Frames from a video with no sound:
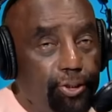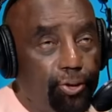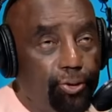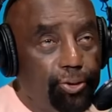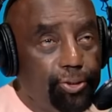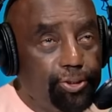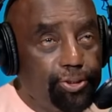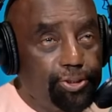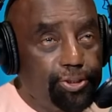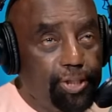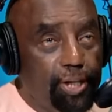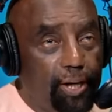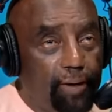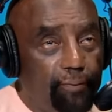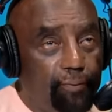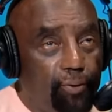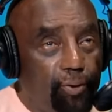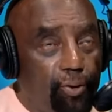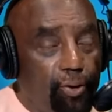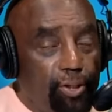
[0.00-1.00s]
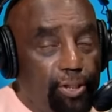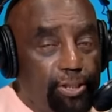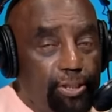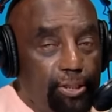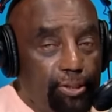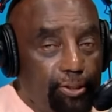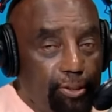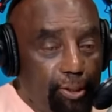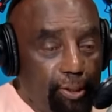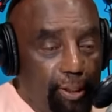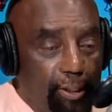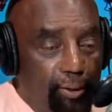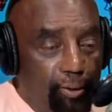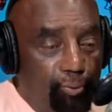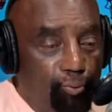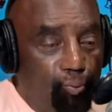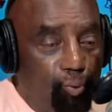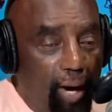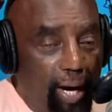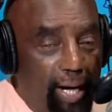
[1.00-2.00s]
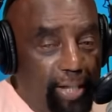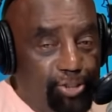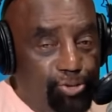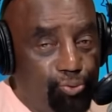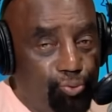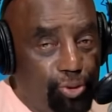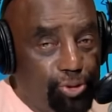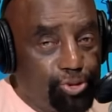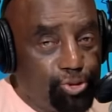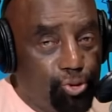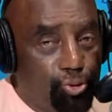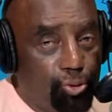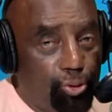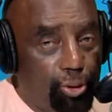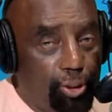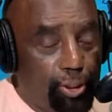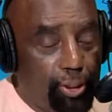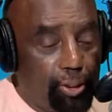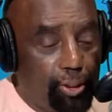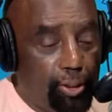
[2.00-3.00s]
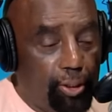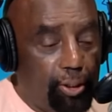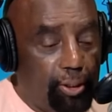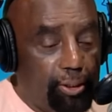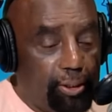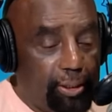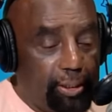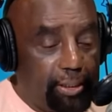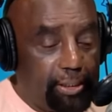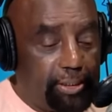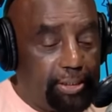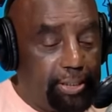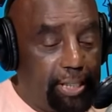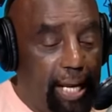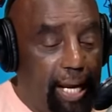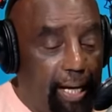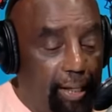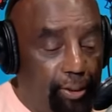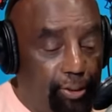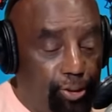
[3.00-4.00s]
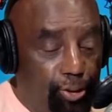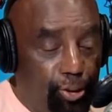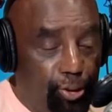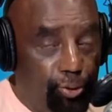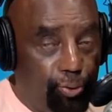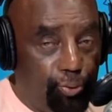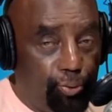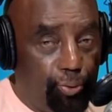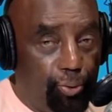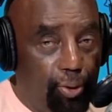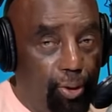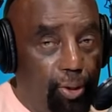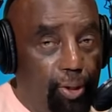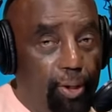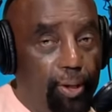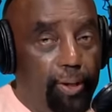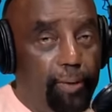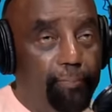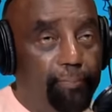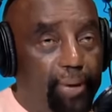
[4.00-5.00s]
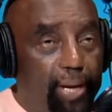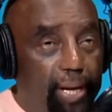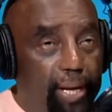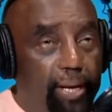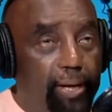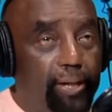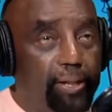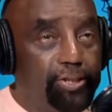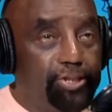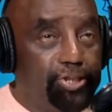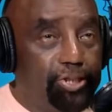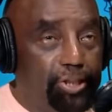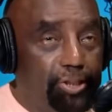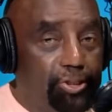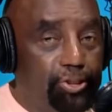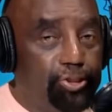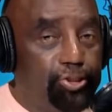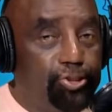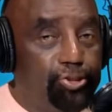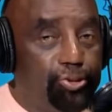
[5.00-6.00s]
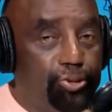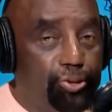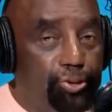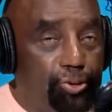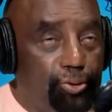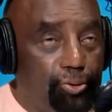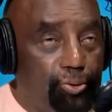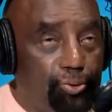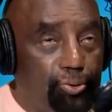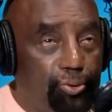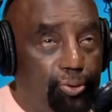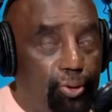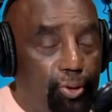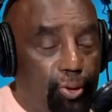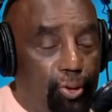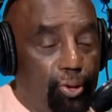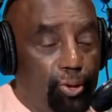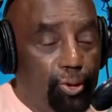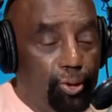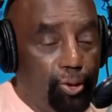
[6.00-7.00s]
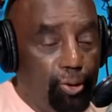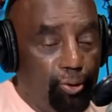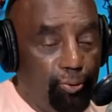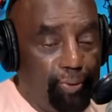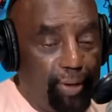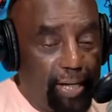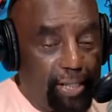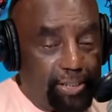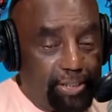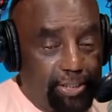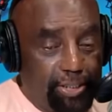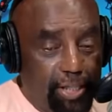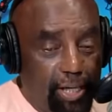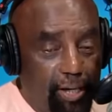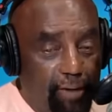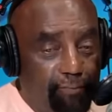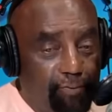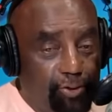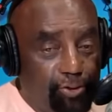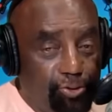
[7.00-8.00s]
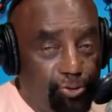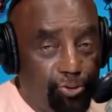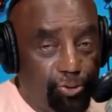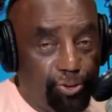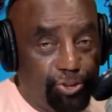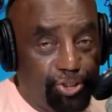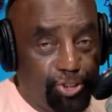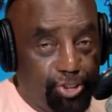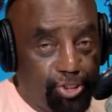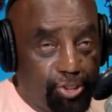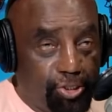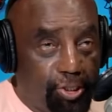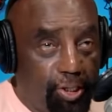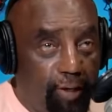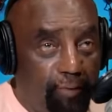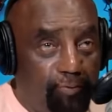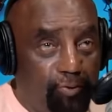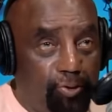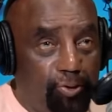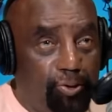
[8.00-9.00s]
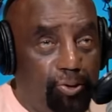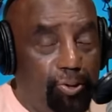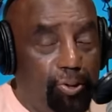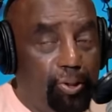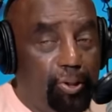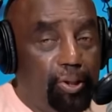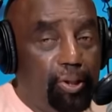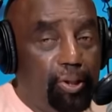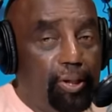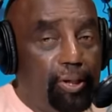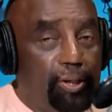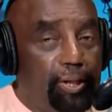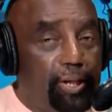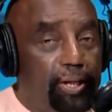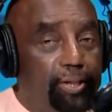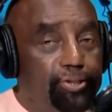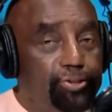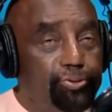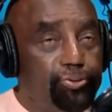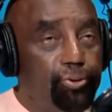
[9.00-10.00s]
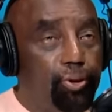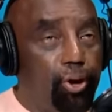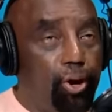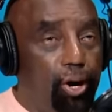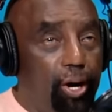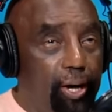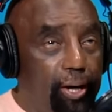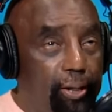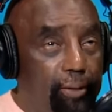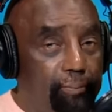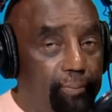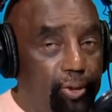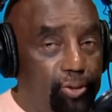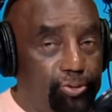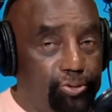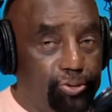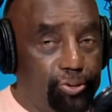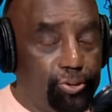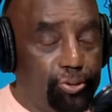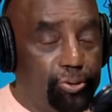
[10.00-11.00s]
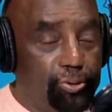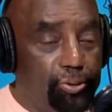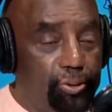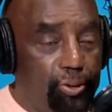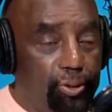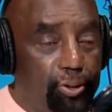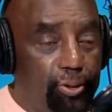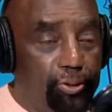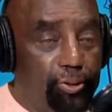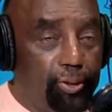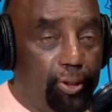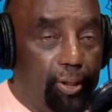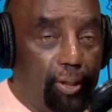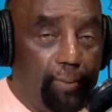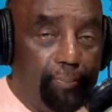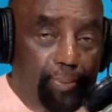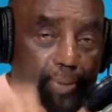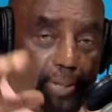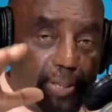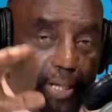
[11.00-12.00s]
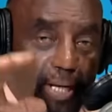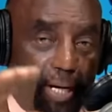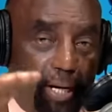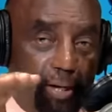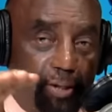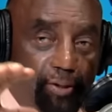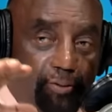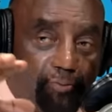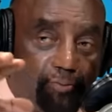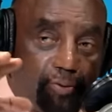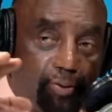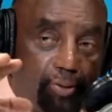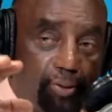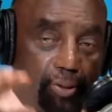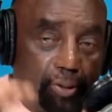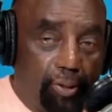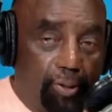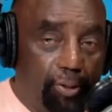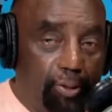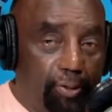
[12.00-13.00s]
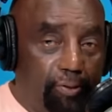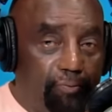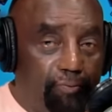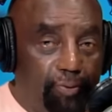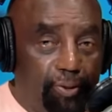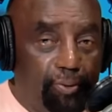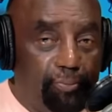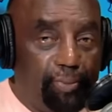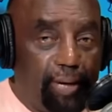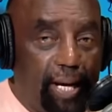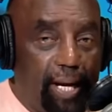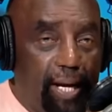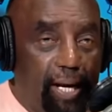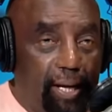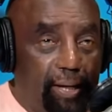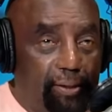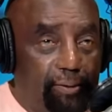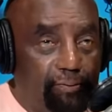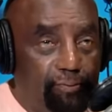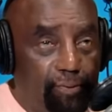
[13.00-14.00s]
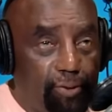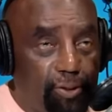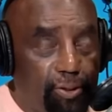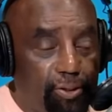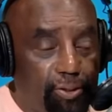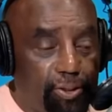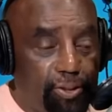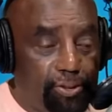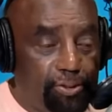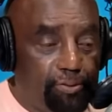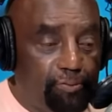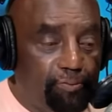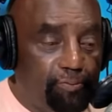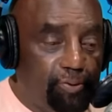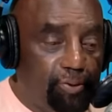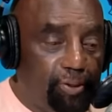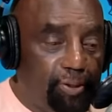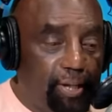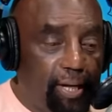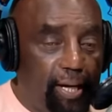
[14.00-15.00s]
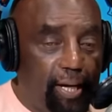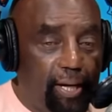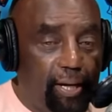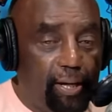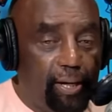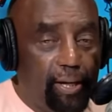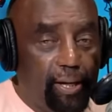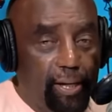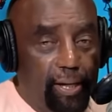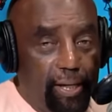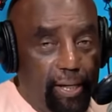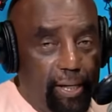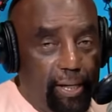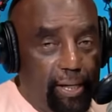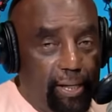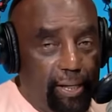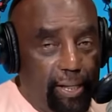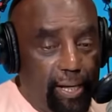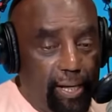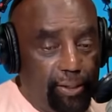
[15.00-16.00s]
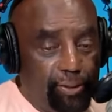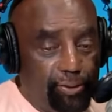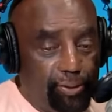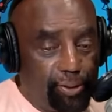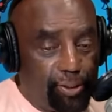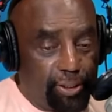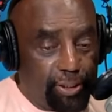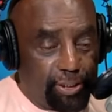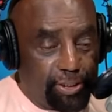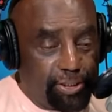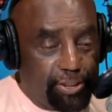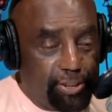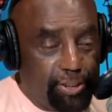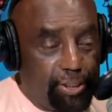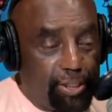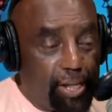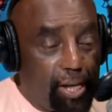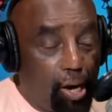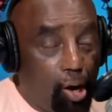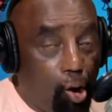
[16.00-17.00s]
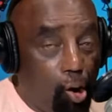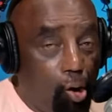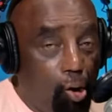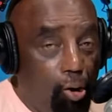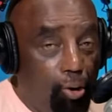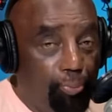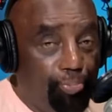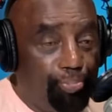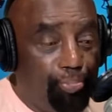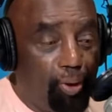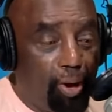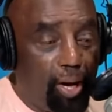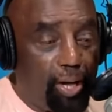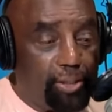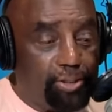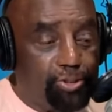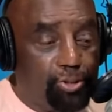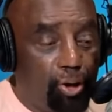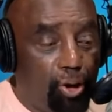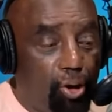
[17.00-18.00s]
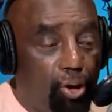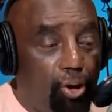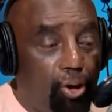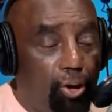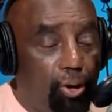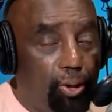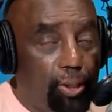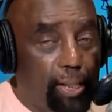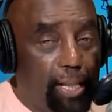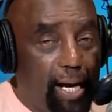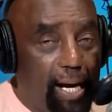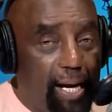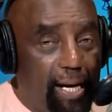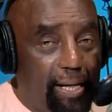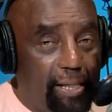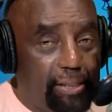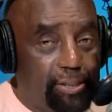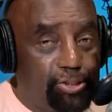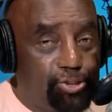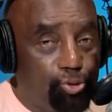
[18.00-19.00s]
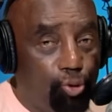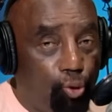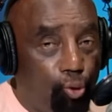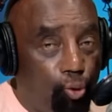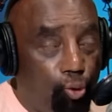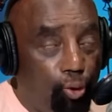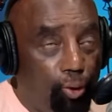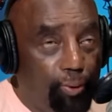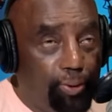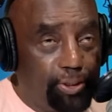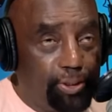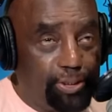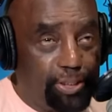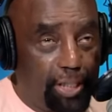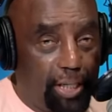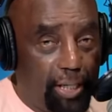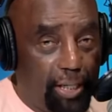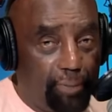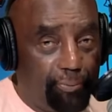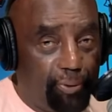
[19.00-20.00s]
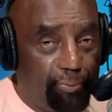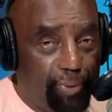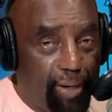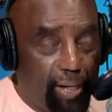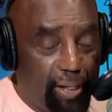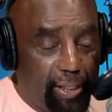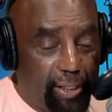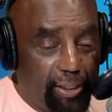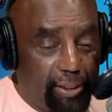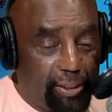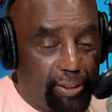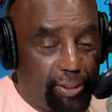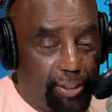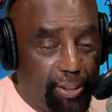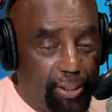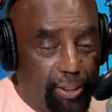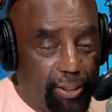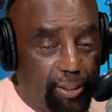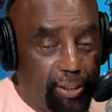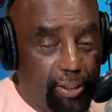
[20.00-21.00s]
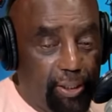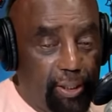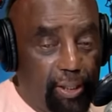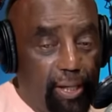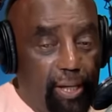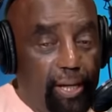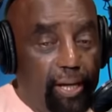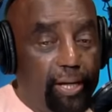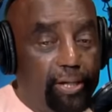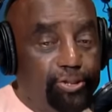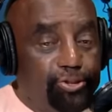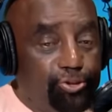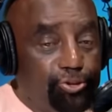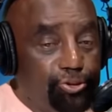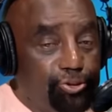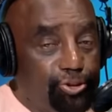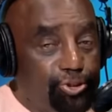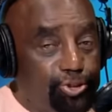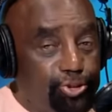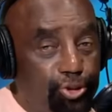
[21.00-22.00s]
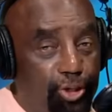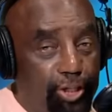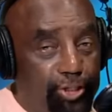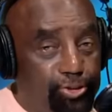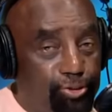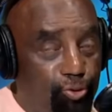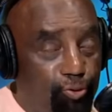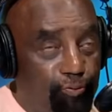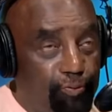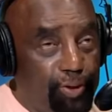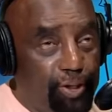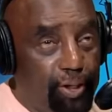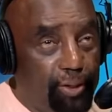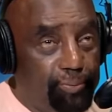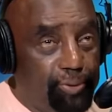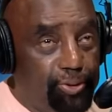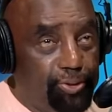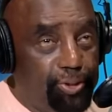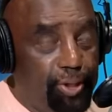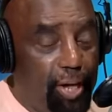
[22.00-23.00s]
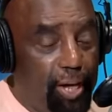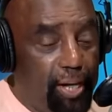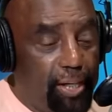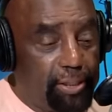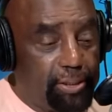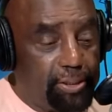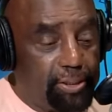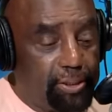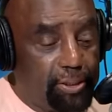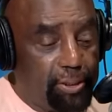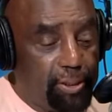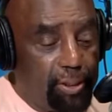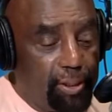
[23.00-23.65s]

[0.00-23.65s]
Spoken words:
know yourself. Watch what's going on inside of you. Pay attention to you. Know thyself, and you'll discover that you are emotional. You're up and down. You feel good. You feel bad. You feel this. You feel that. And that you're going to see that all thoughts are all lies all the time about anything. And so you start to overcome the thoughts